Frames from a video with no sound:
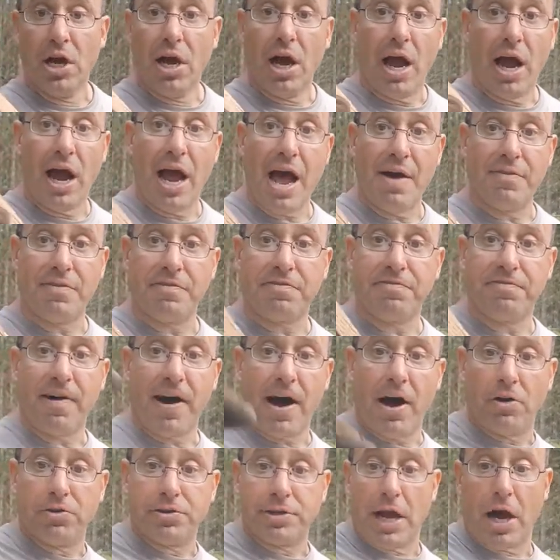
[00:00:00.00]
I have it
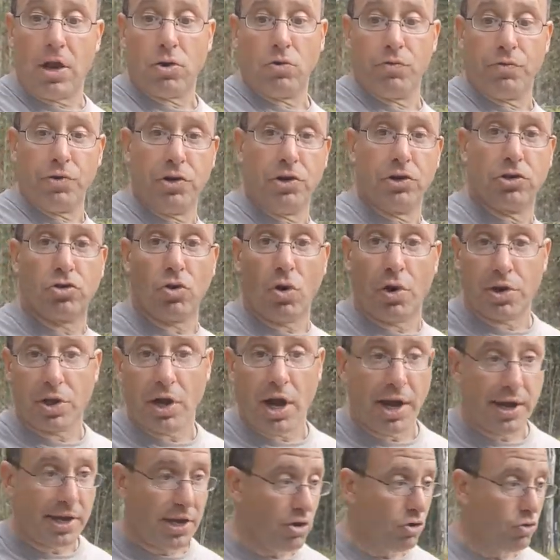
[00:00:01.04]
filed down over here so
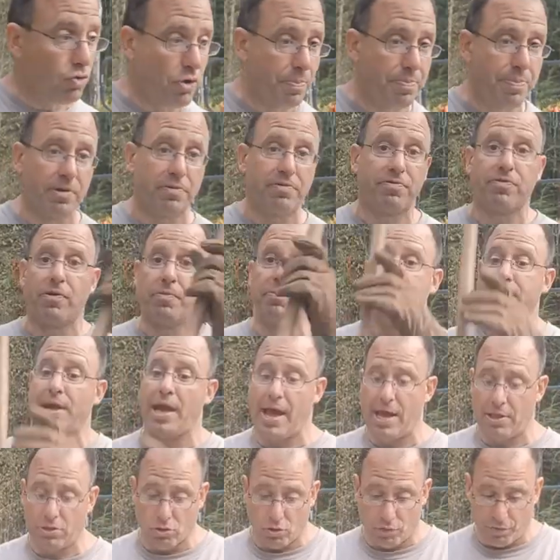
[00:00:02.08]
I can grip it from the
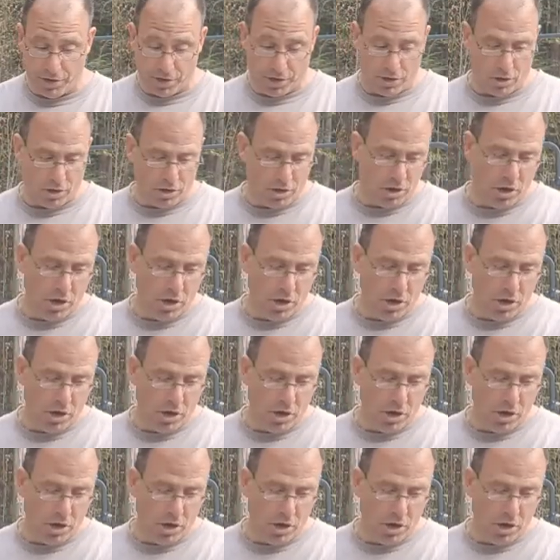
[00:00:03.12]
end over here.